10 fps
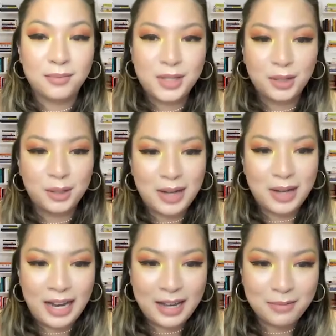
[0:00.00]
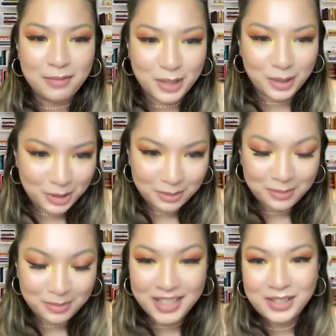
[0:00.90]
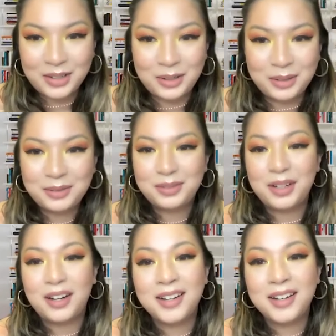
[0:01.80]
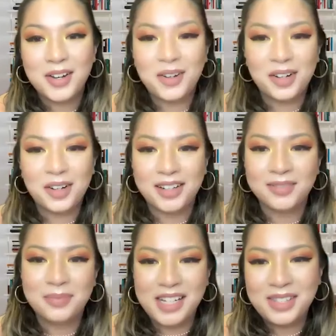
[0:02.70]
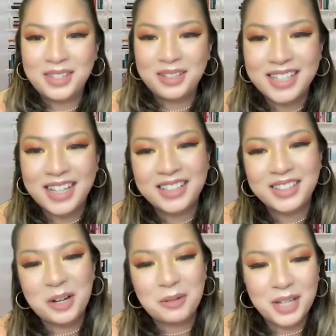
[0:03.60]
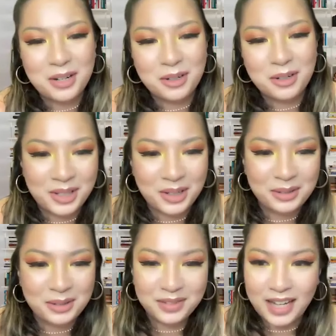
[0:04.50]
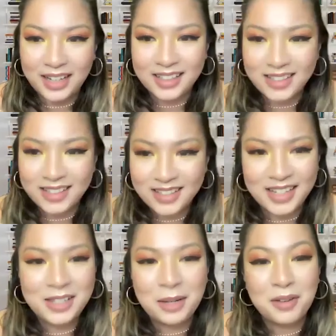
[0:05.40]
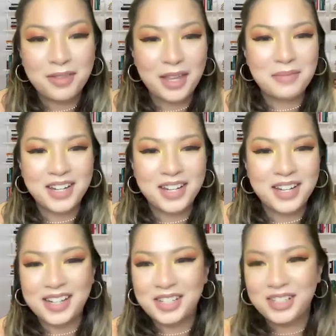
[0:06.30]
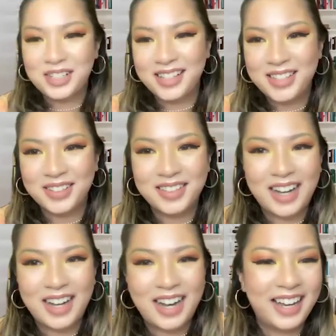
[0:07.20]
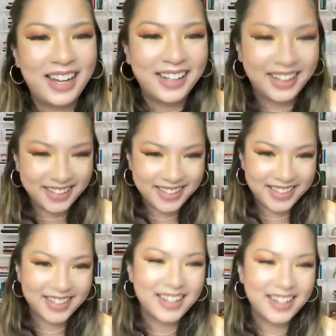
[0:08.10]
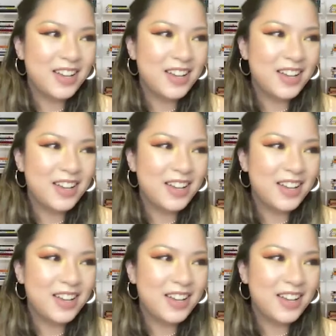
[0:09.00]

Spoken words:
So I am social media Soph, or my students like to call me Coach Soph. I can see some of them here actually, so hi guys.